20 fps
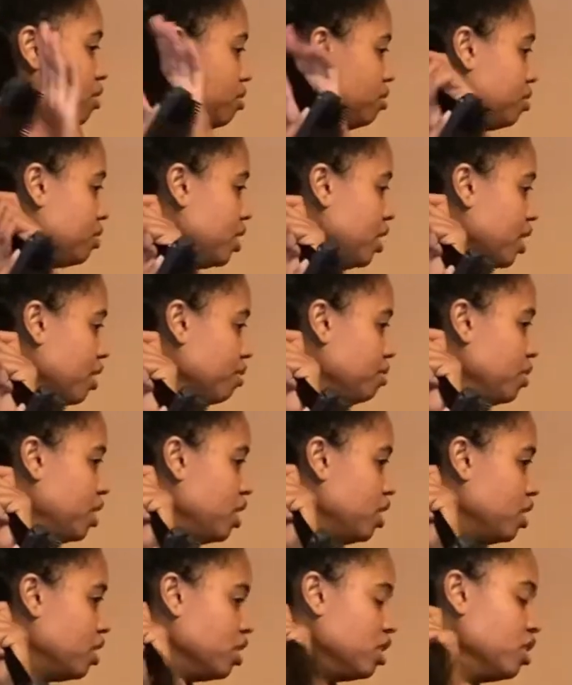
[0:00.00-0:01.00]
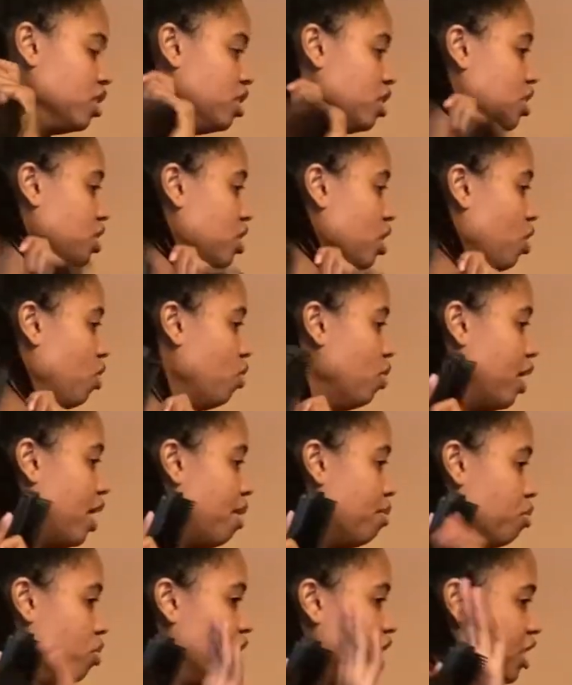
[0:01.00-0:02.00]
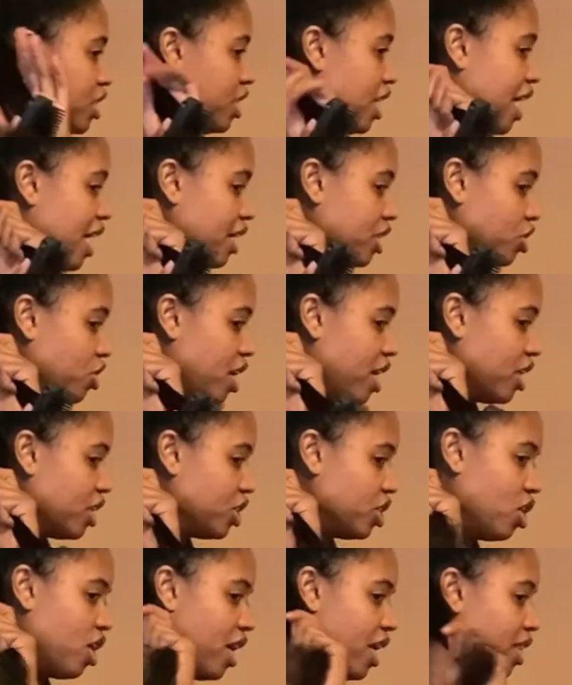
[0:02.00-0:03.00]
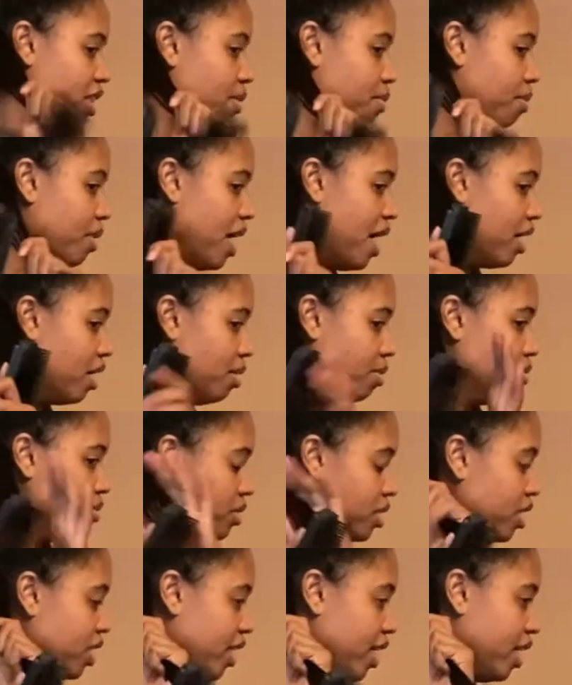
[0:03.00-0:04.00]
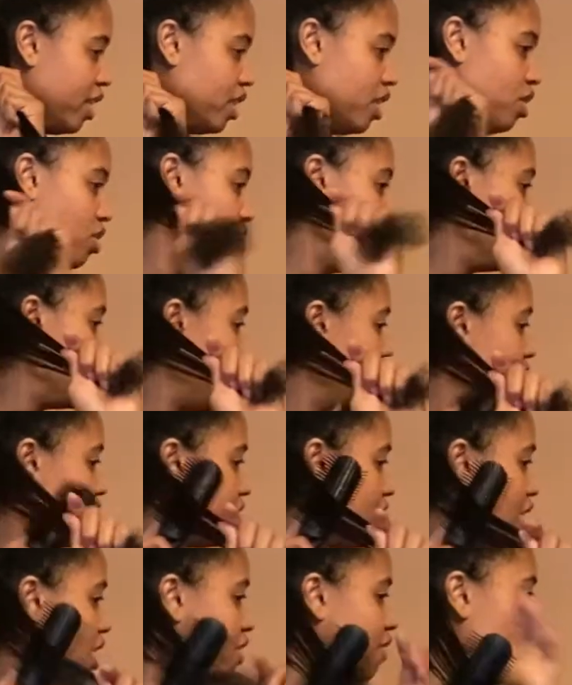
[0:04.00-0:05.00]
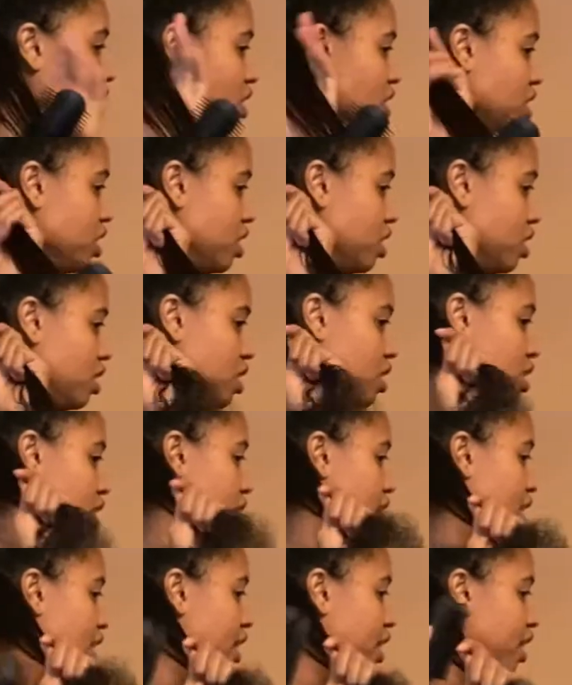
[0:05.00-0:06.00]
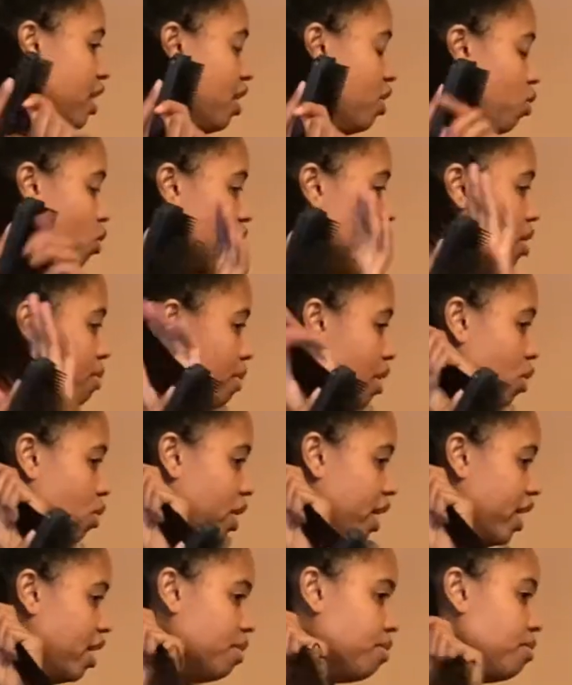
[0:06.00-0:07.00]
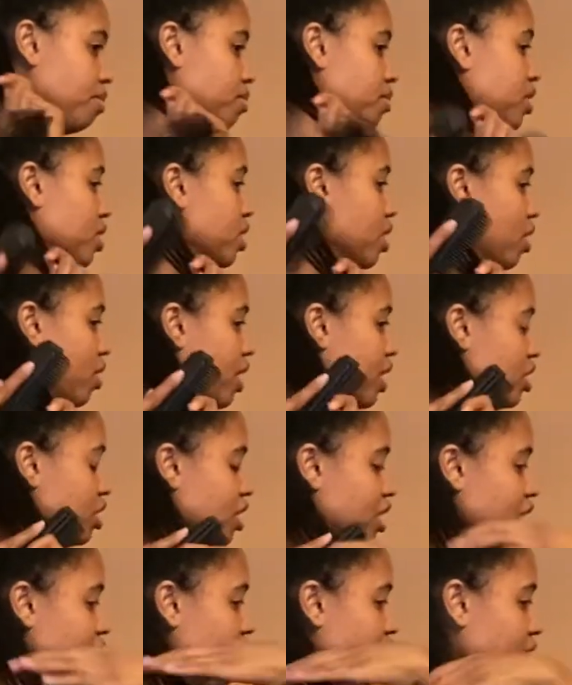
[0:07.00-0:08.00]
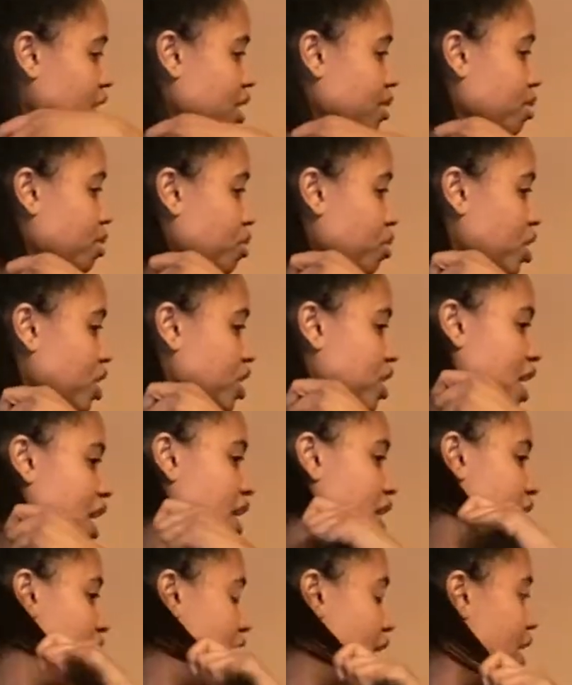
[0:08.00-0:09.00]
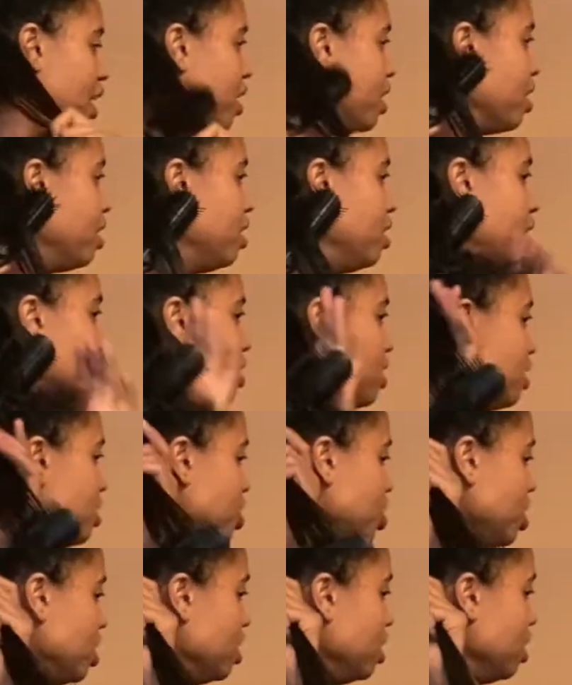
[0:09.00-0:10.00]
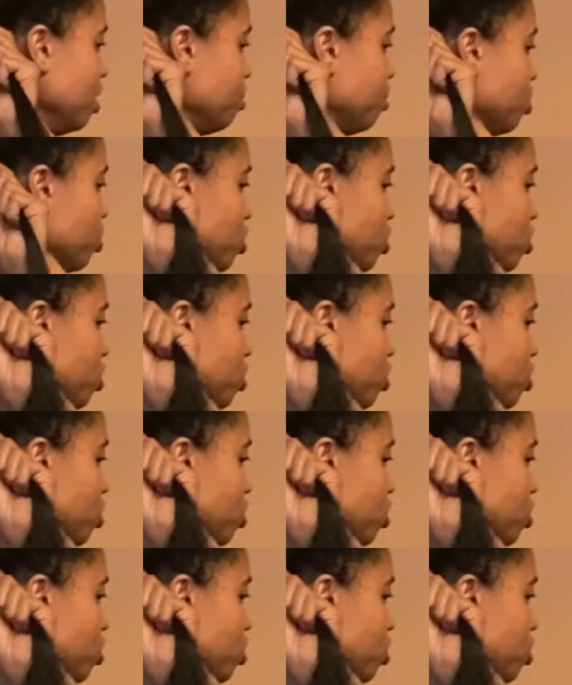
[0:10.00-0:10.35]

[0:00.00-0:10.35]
yeah. So when I brush, I try to start at the bottom to get those kinks out first, and then work my way up. So as you can see, the Denman brush kind of like gently pulls